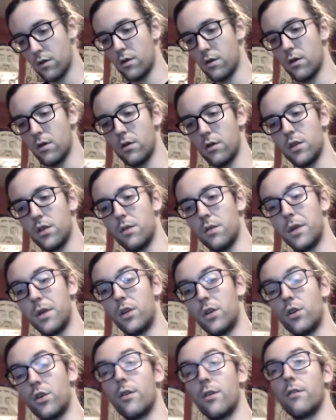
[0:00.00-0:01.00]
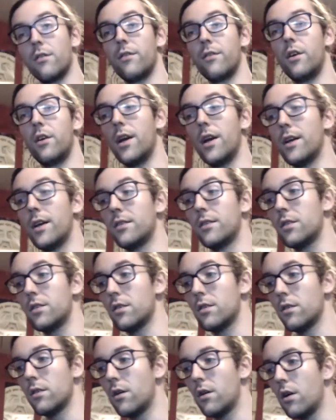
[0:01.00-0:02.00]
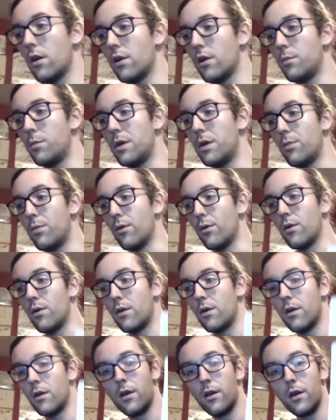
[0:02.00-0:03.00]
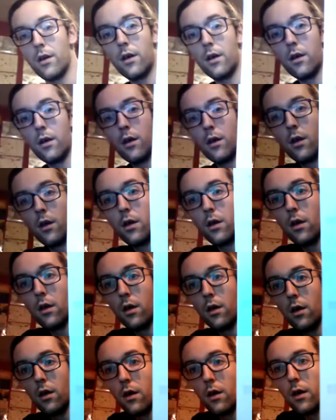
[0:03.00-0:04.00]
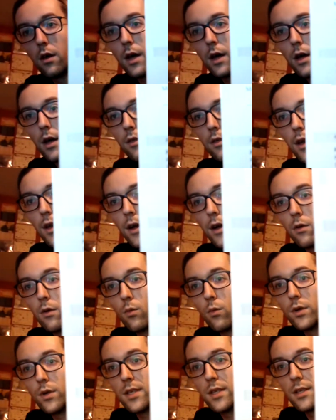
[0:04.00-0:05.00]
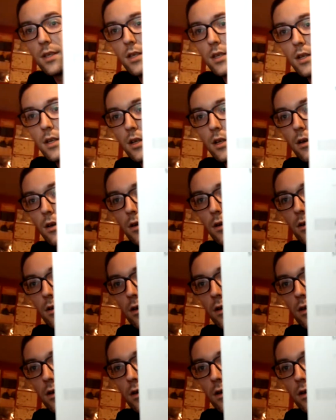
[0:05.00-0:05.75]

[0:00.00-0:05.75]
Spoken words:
just to make sure for you guys, all you people out there, what does that say to y'all?